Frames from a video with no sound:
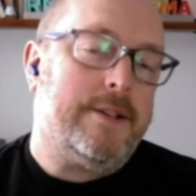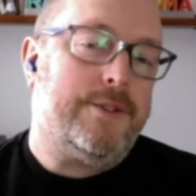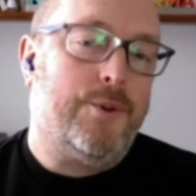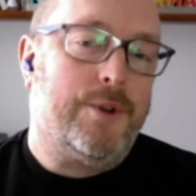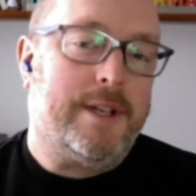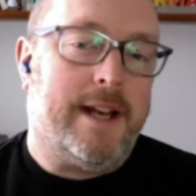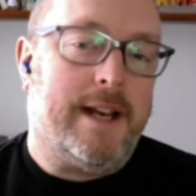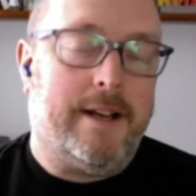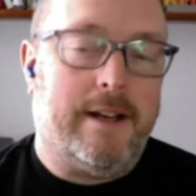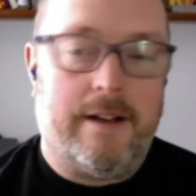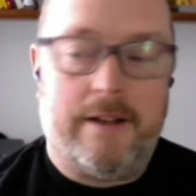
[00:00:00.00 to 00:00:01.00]
looking at
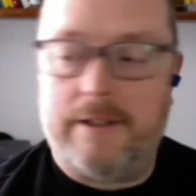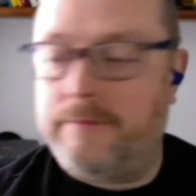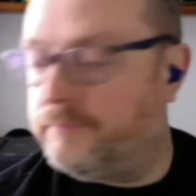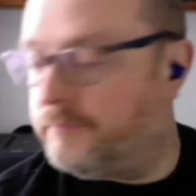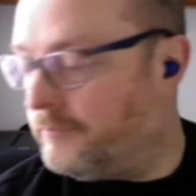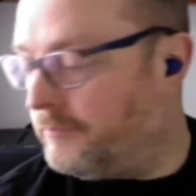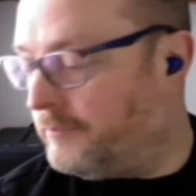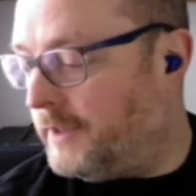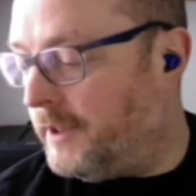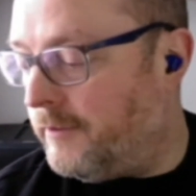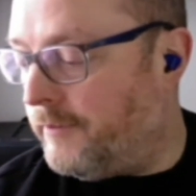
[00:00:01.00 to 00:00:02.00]

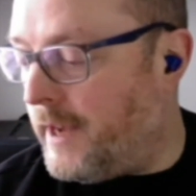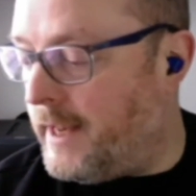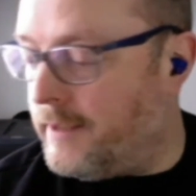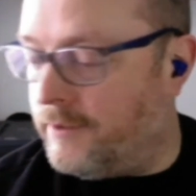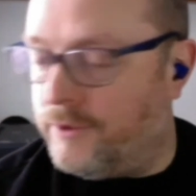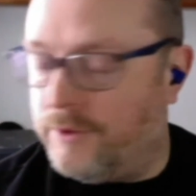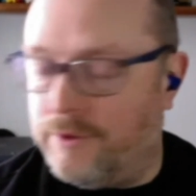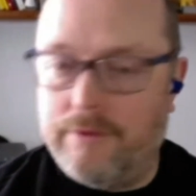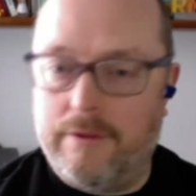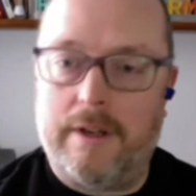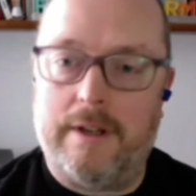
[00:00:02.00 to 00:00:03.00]
an event
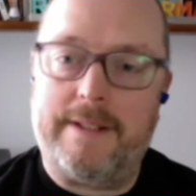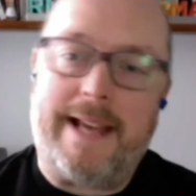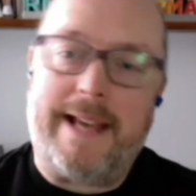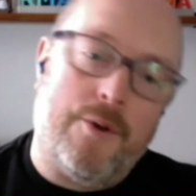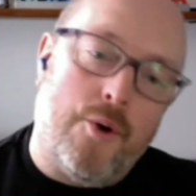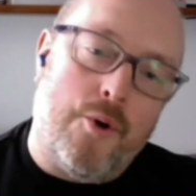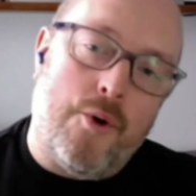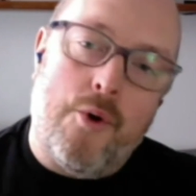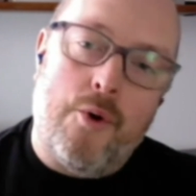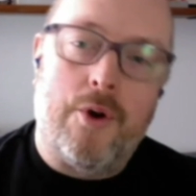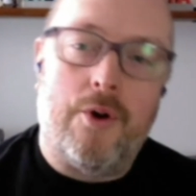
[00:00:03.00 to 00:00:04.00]
or a town
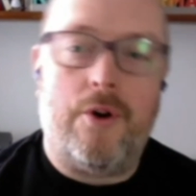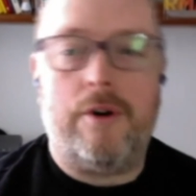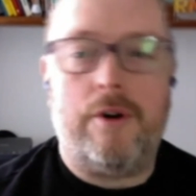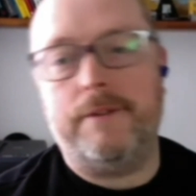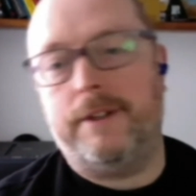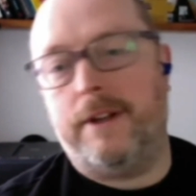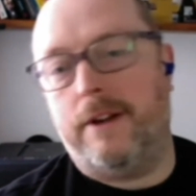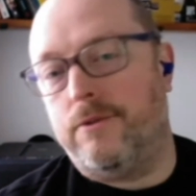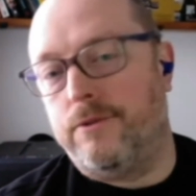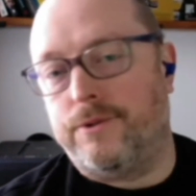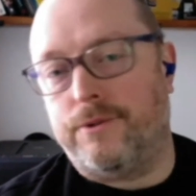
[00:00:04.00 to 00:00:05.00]
hall or
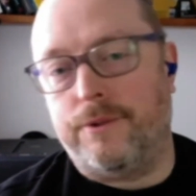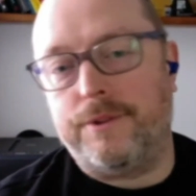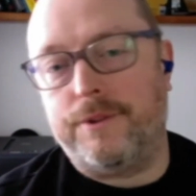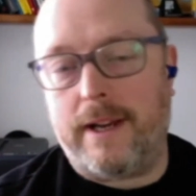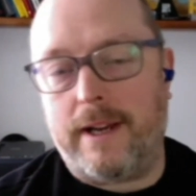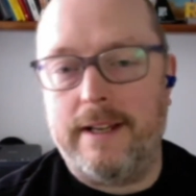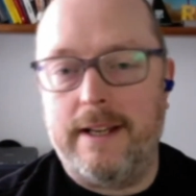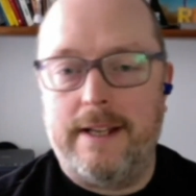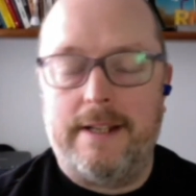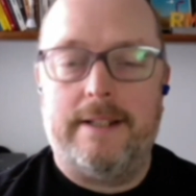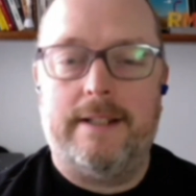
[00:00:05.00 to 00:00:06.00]
all sorts, where
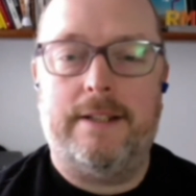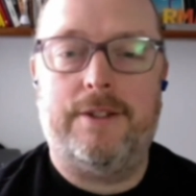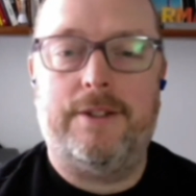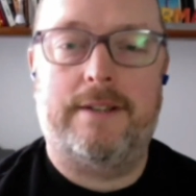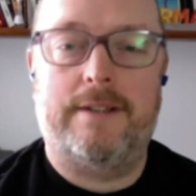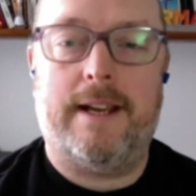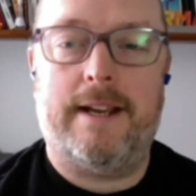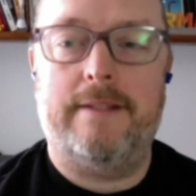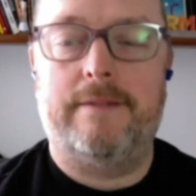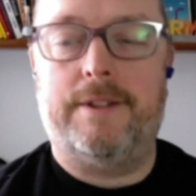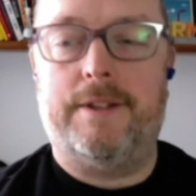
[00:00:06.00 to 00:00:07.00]
let's just say
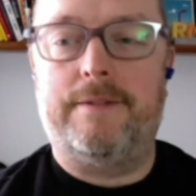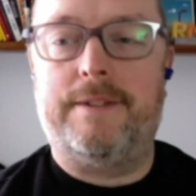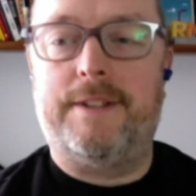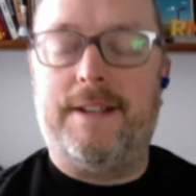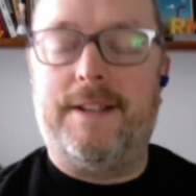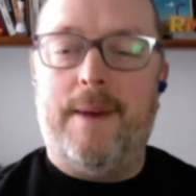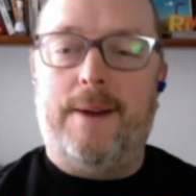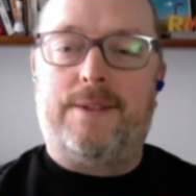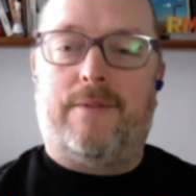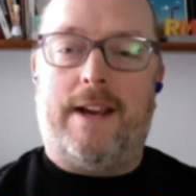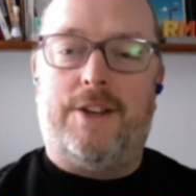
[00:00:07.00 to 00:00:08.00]
the
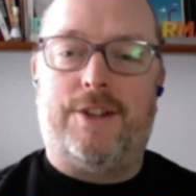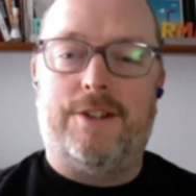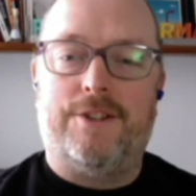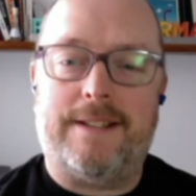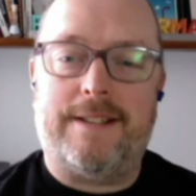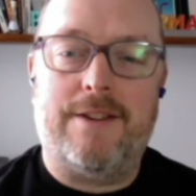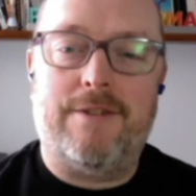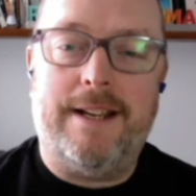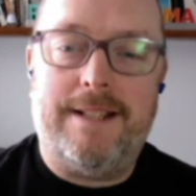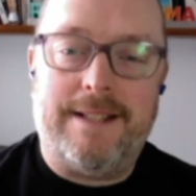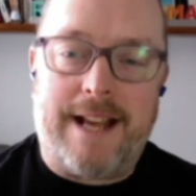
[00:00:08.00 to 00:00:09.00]
demotivation just
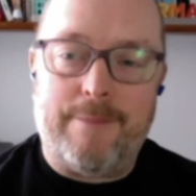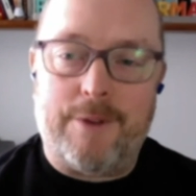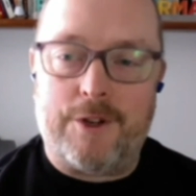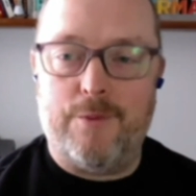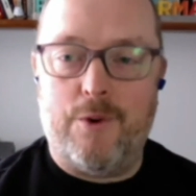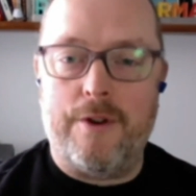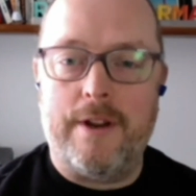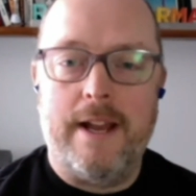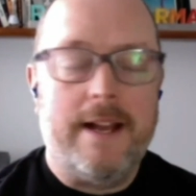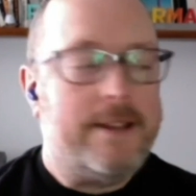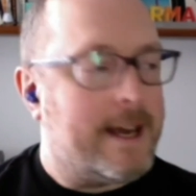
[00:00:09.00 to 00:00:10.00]
increases that much more. And
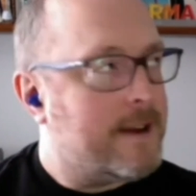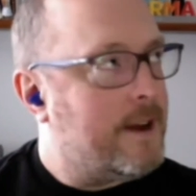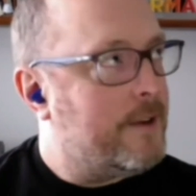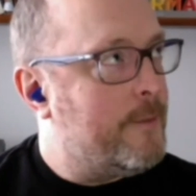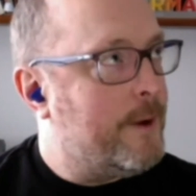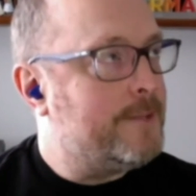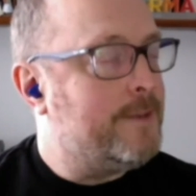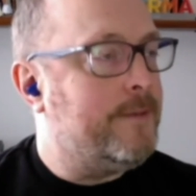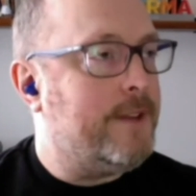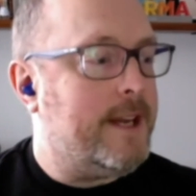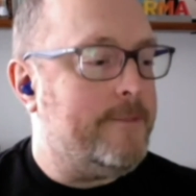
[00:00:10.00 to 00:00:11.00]
that kind of reminds me
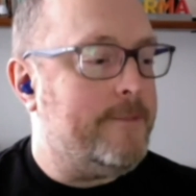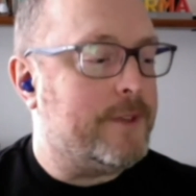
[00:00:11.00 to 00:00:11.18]
of the